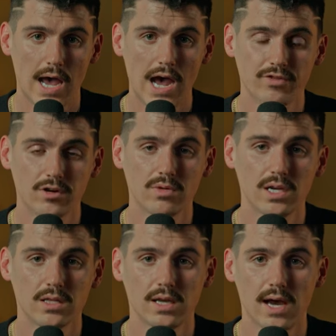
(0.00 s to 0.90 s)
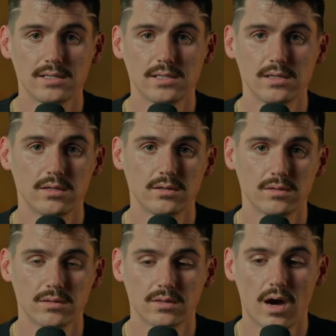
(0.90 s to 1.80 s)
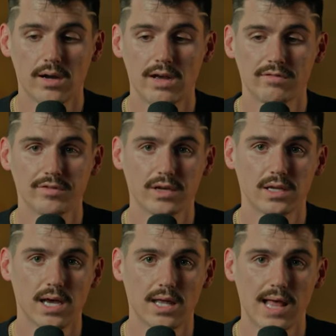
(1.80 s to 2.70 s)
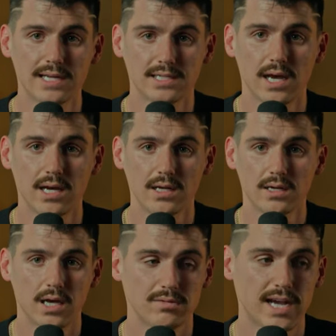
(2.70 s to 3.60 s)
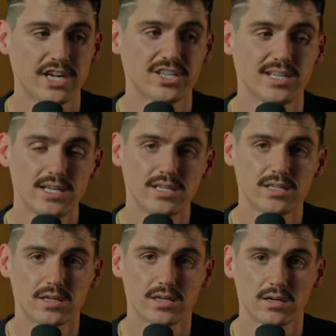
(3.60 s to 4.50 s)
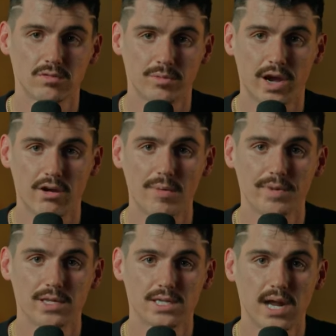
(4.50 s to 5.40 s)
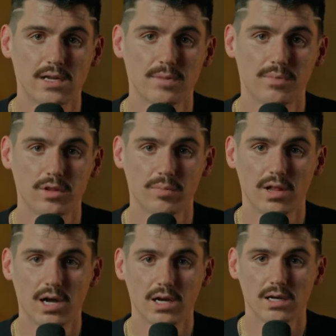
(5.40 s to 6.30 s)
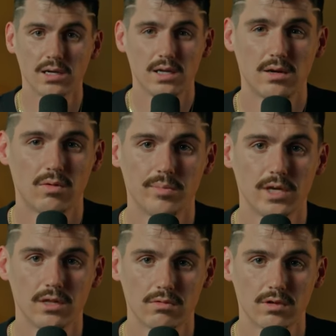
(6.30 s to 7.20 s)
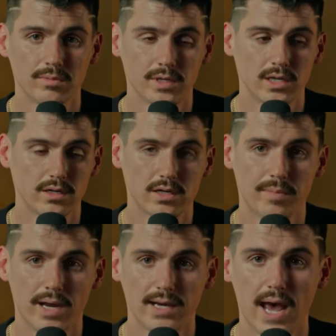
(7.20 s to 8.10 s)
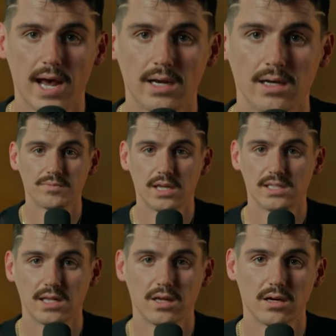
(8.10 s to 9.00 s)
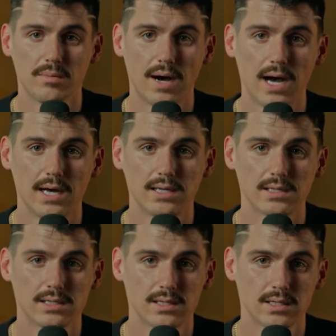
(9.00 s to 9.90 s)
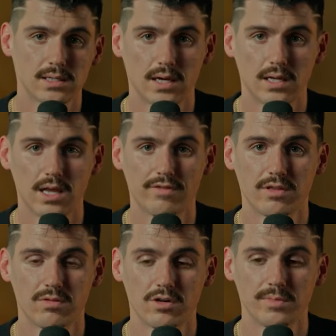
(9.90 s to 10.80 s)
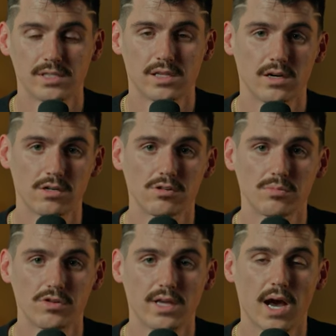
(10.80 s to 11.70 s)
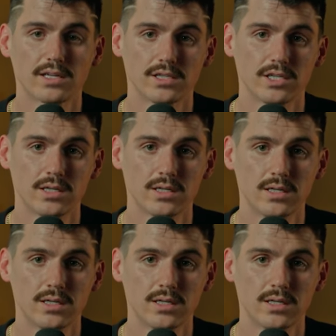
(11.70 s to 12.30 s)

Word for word: After a week in the ICU, I'll never forget that last day. It was actually Easter when my grandpa decided to pull the plug. He didn't want to be in the room, and neither did my dad. They said their goodbyes and left the room as the nurse removed the oxygen.